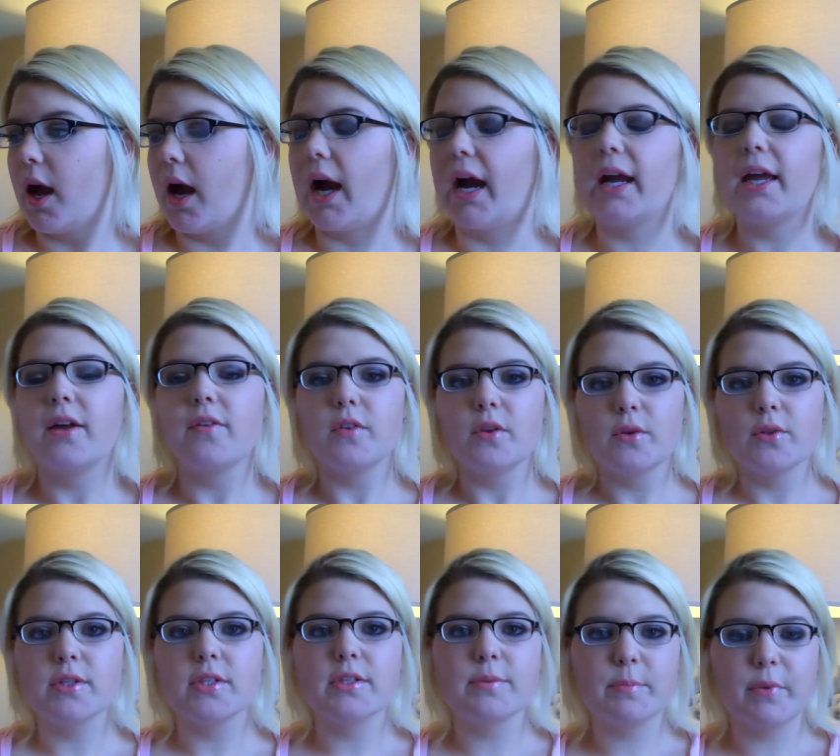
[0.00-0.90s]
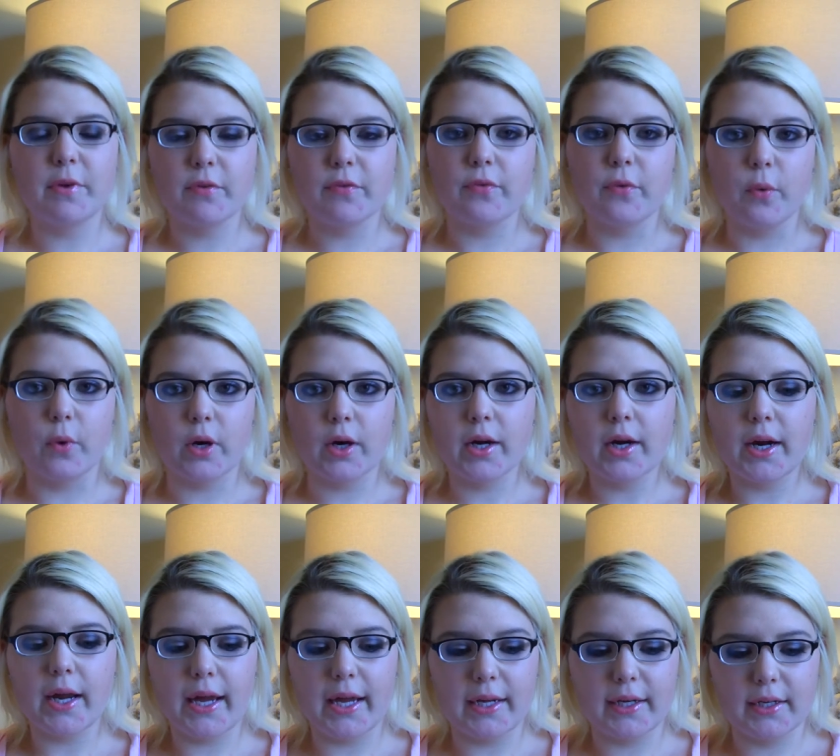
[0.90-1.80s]
I have used this before
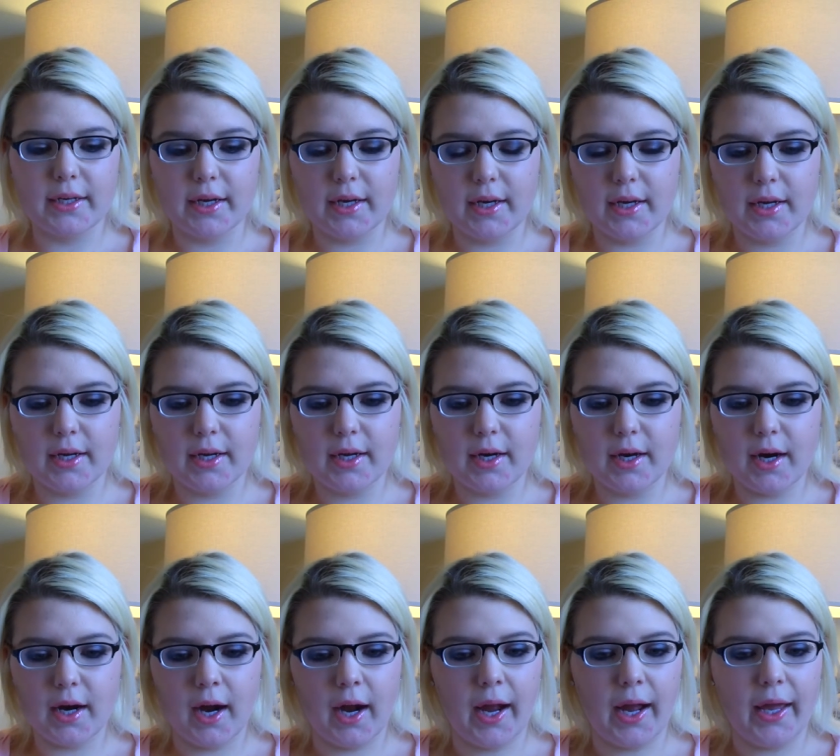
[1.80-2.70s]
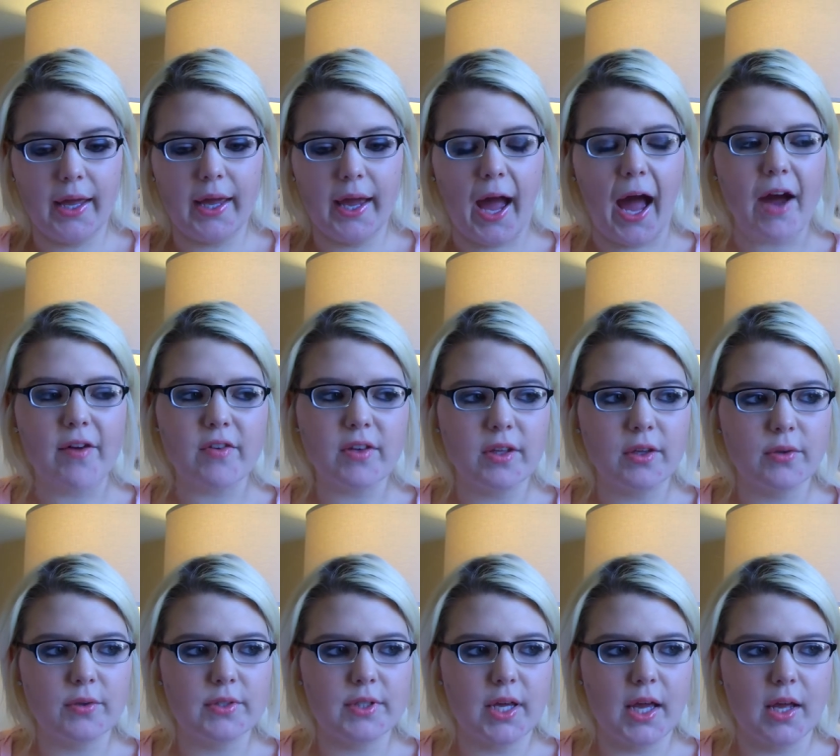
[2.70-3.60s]
and I haven't
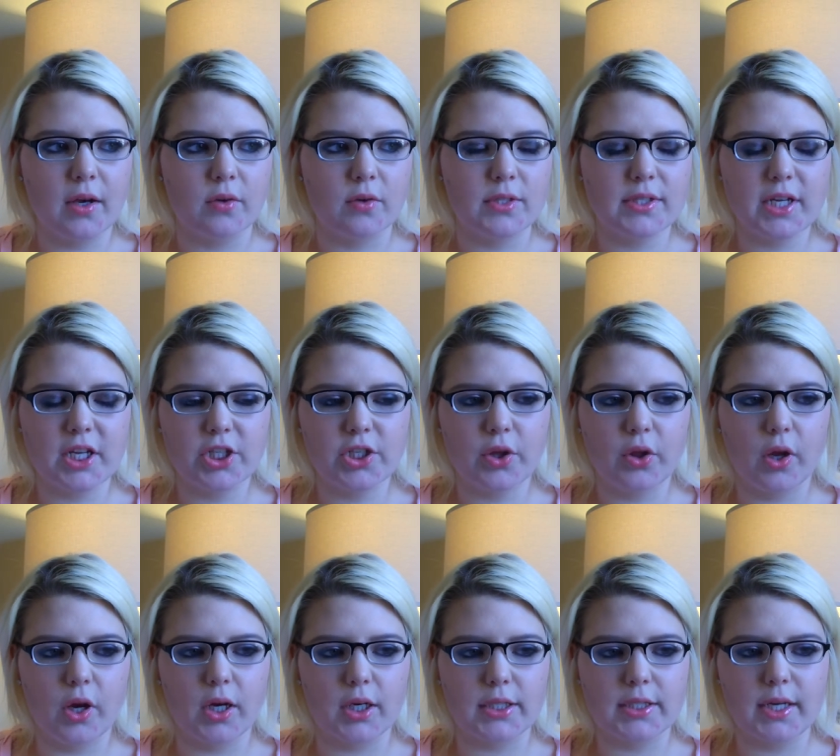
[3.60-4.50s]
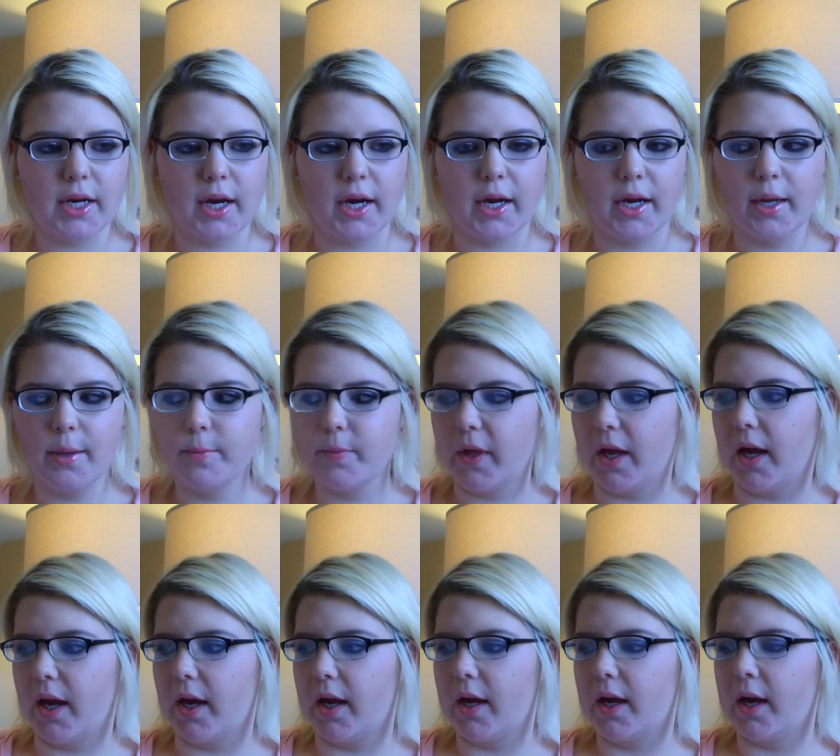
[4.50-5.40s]
used it in such a long time
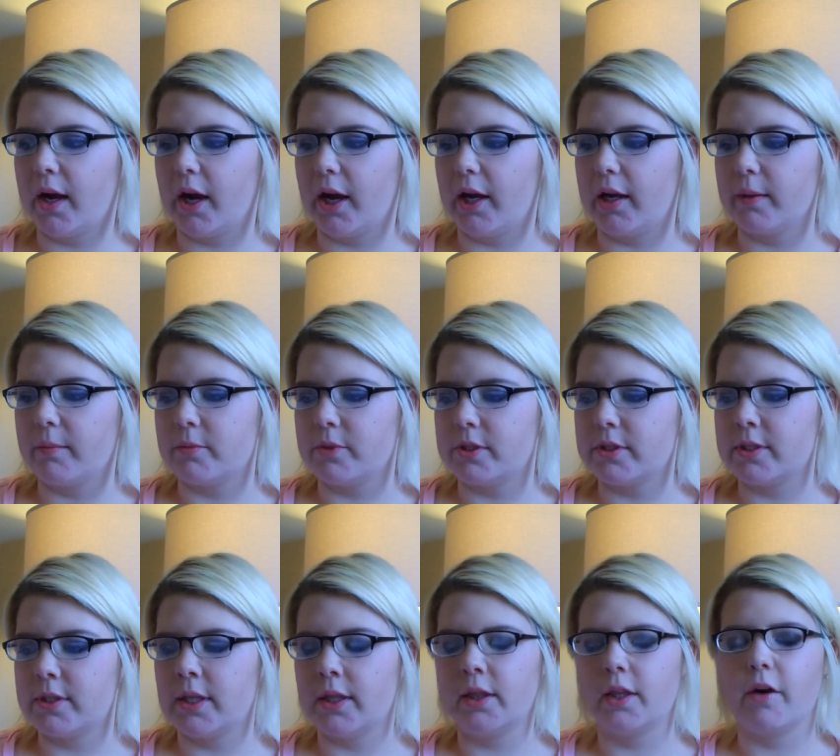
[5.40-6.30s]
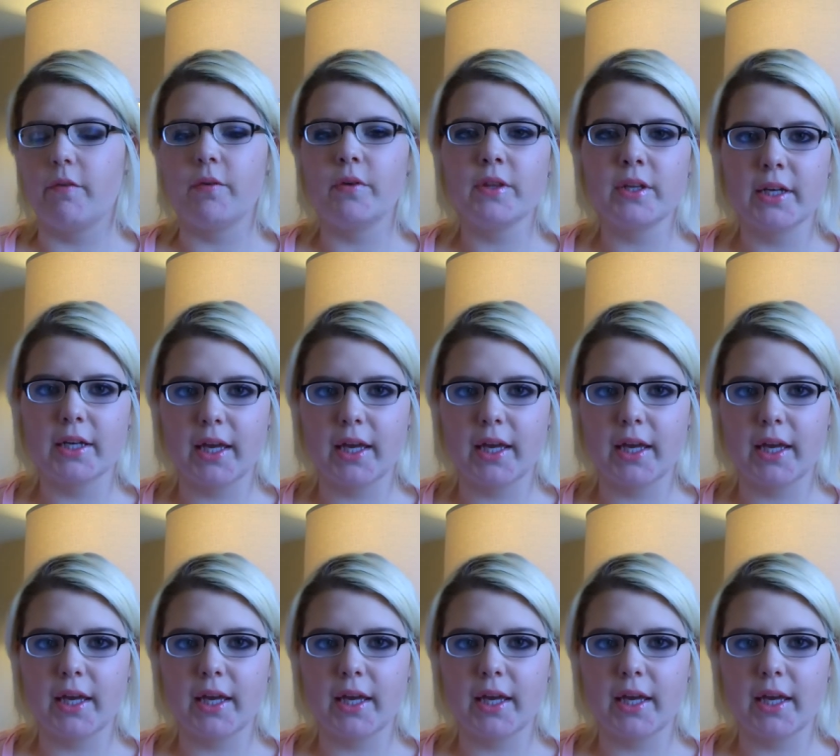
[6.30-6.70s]
that I am just in love with it